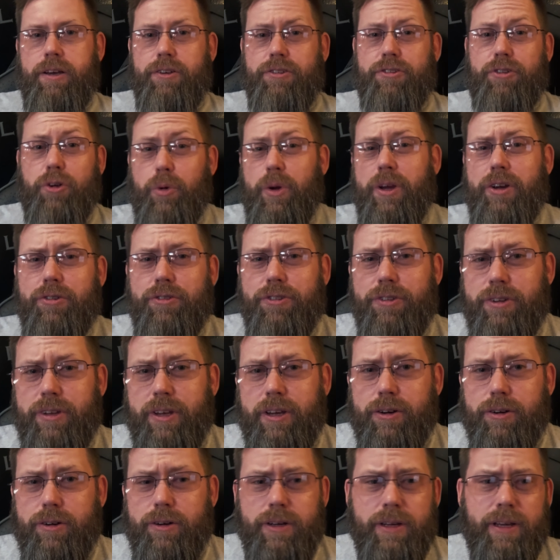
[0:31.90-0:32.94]
So here's the
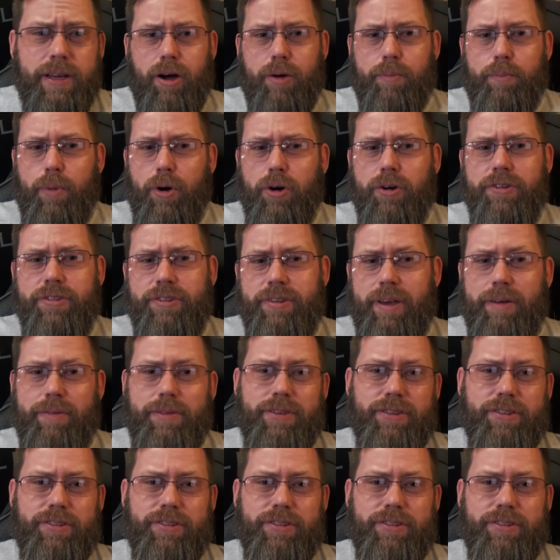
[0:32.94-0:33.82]
deal. On March 7th,